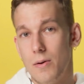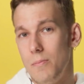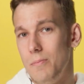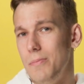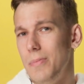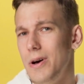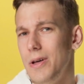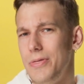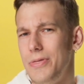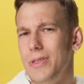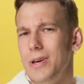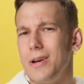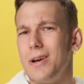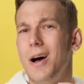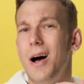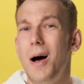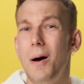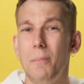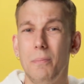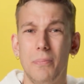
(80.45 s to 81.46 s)
but the
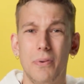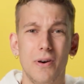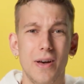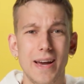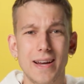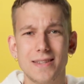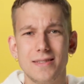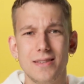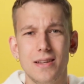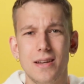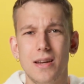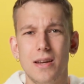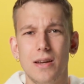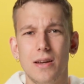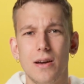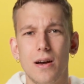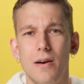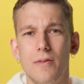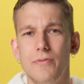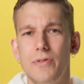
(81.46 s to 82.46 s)

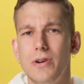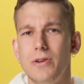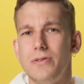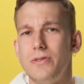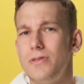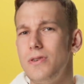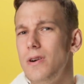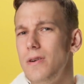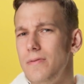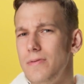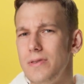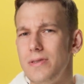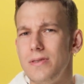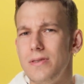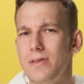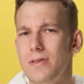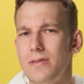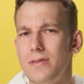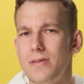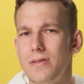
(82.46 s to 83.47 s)
complexity of their
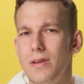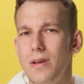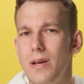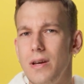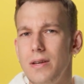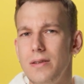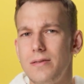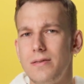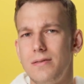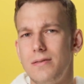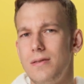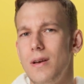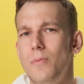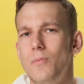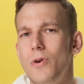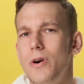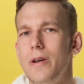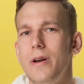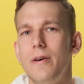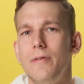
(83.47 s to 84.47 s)
services is
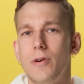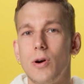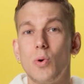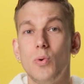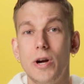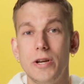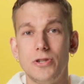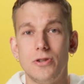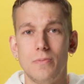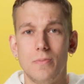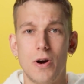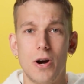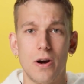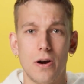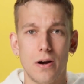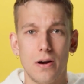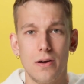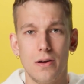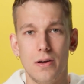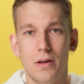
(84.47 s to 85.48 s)
somewhat of a question
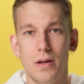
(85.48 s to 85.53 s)
mark.